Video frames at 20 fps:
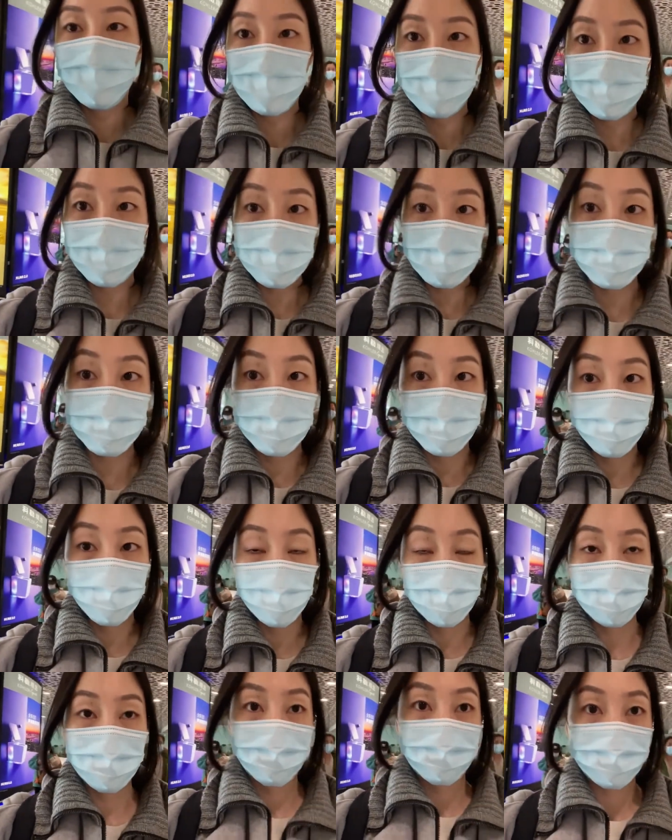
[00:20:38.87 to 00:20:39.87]
I think I've been
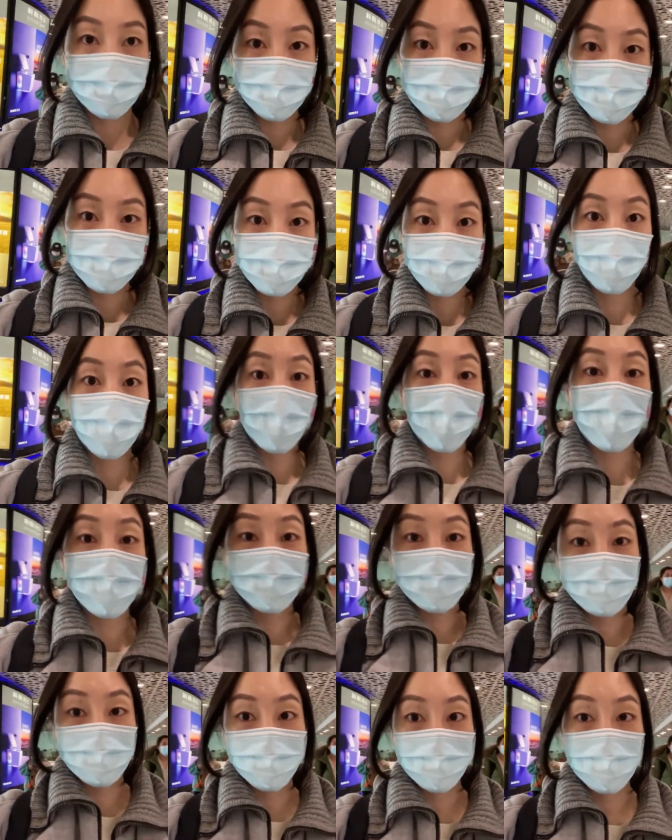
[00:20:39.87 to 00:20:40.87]
walking for at least
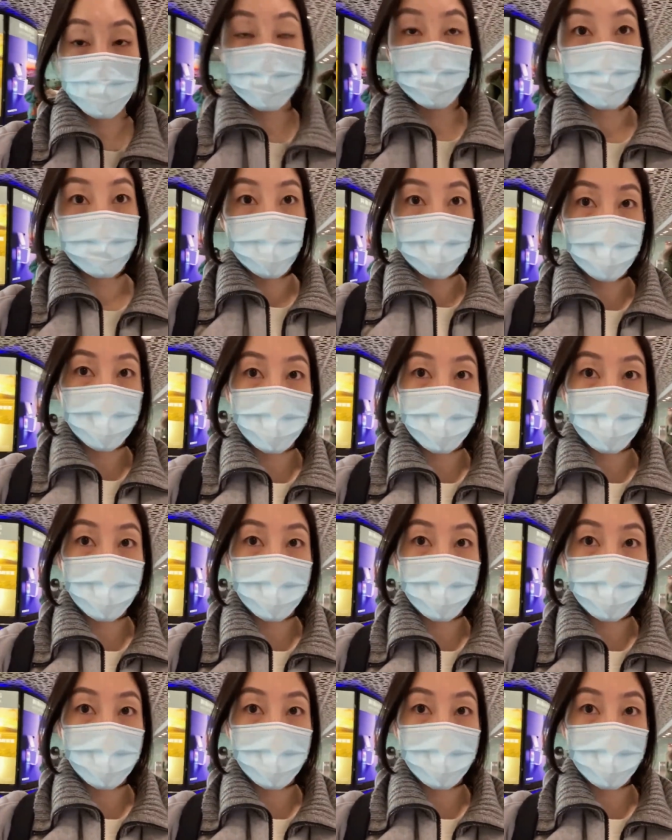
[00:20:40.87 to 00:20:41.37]
1 kilometer right